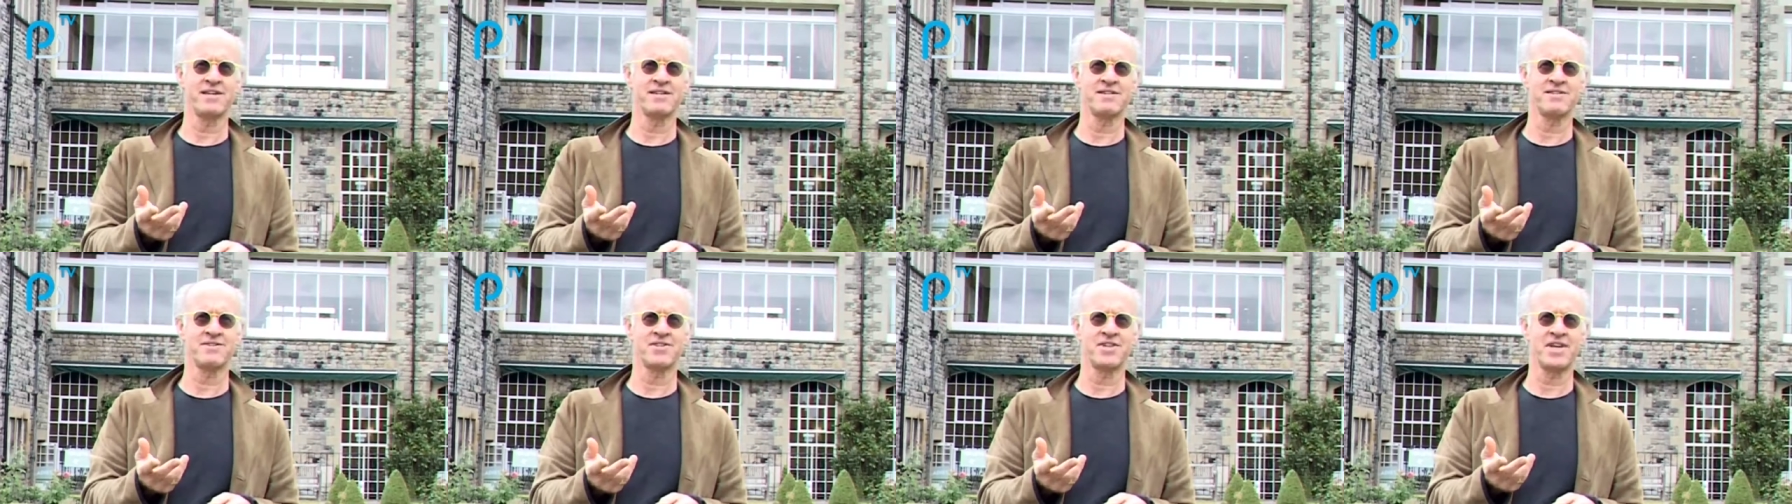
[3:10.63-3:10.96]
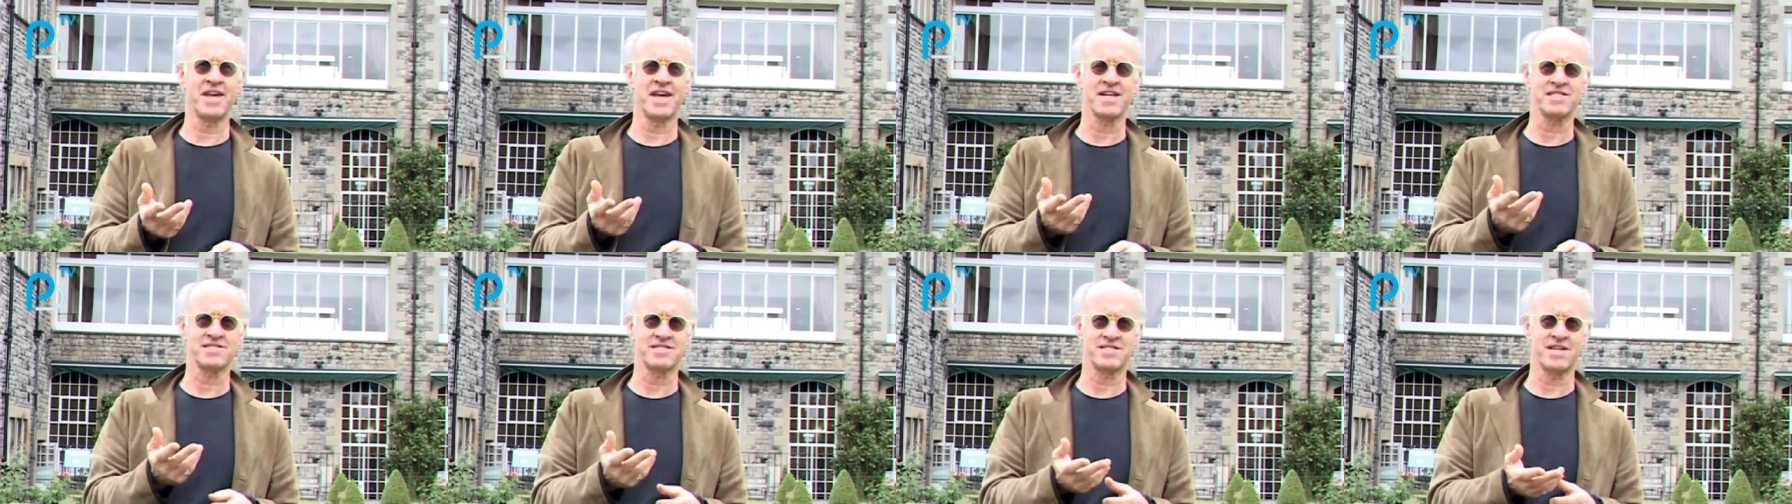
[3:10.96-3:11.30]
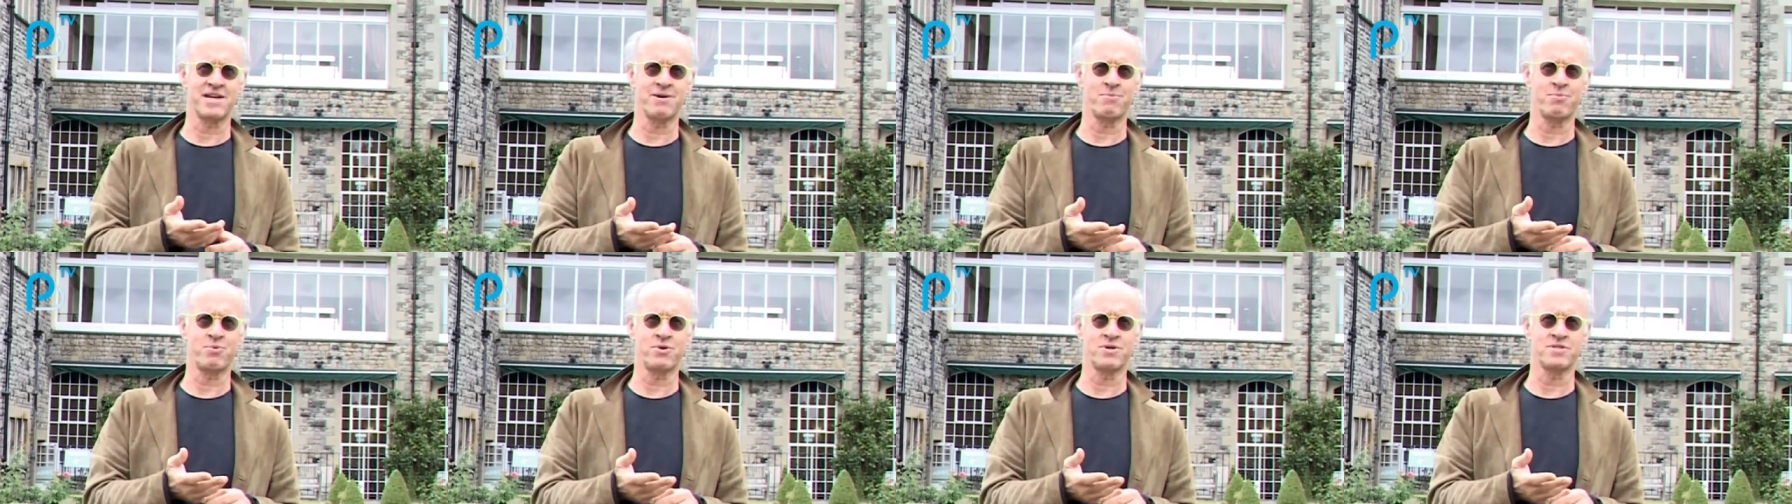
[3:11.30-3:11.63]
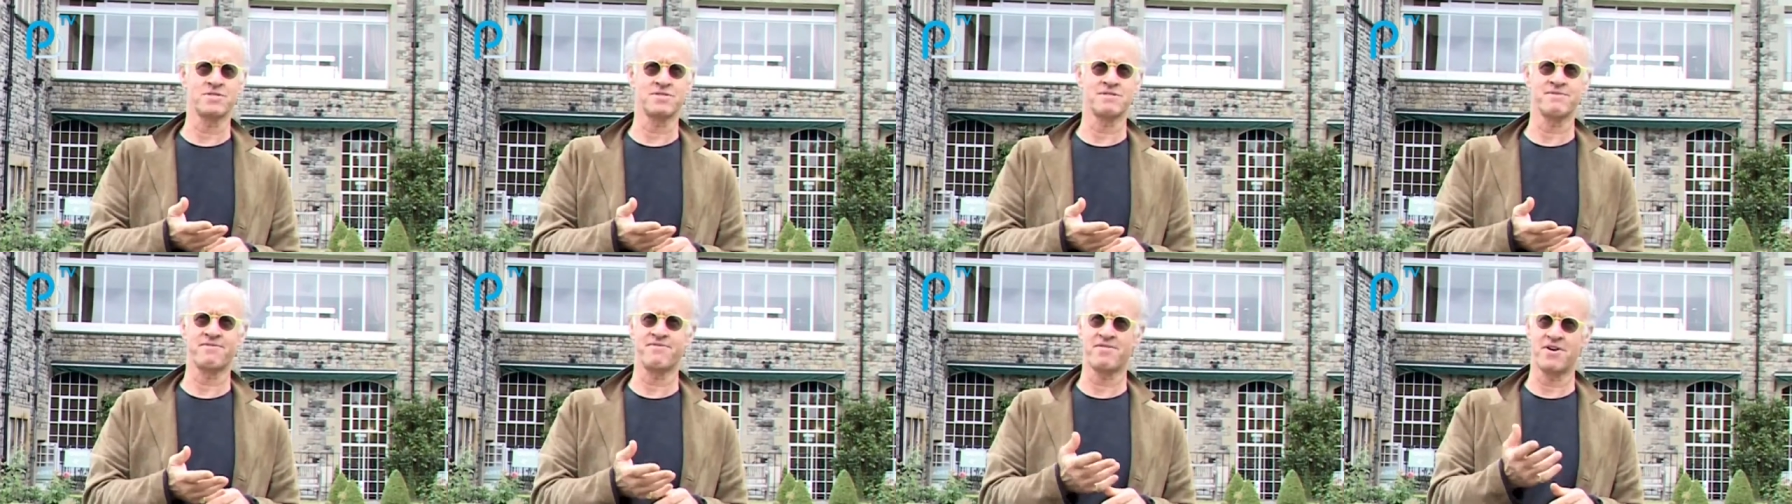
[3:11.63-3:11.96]
And the next step
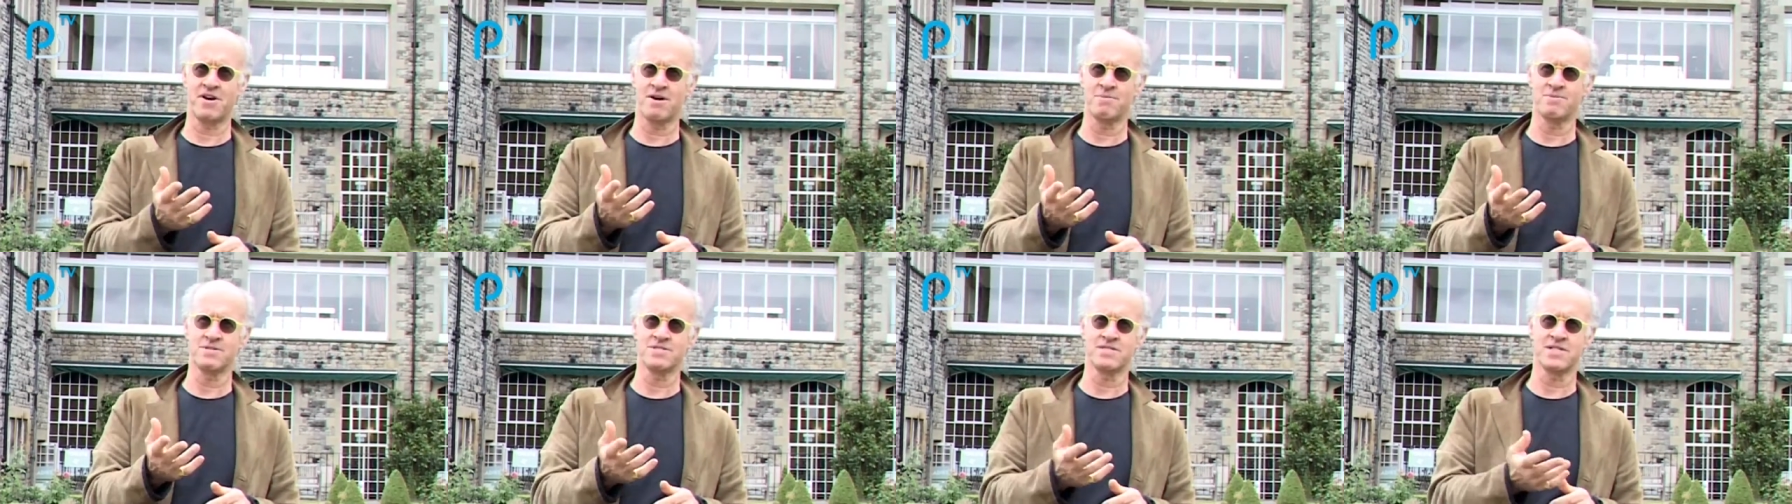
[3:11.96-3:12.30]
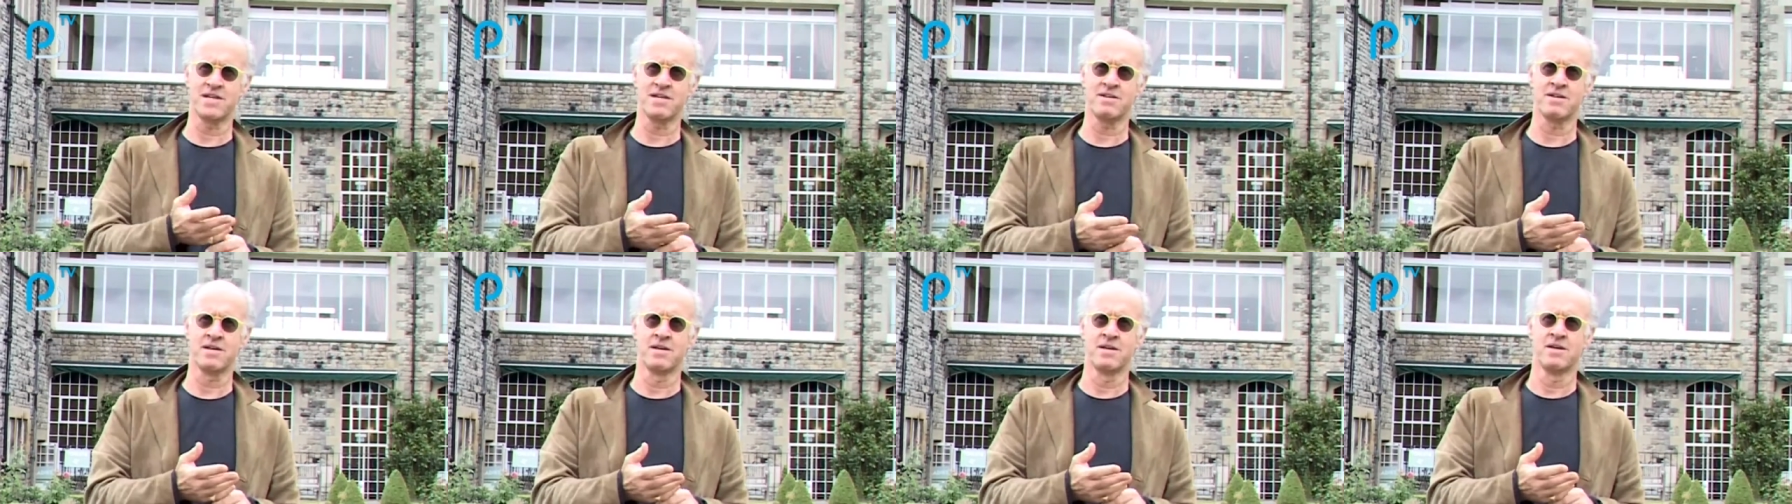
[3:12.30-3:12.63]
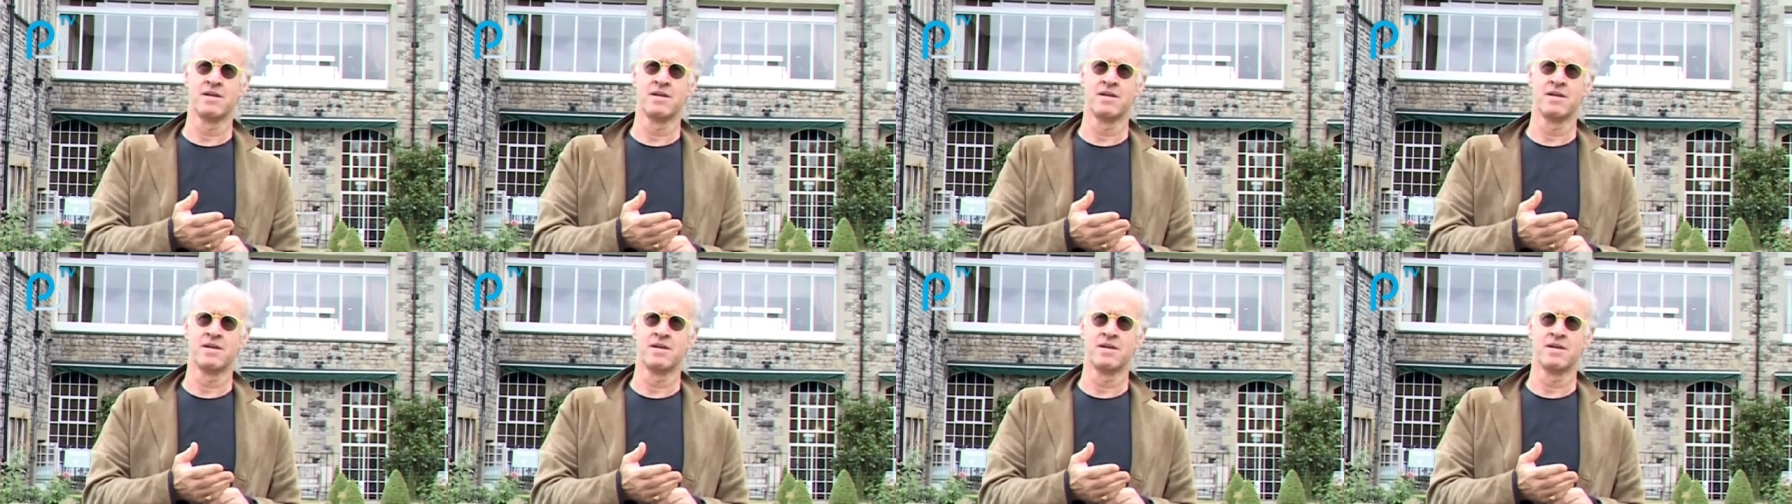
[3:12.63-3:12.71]
was the farmer said,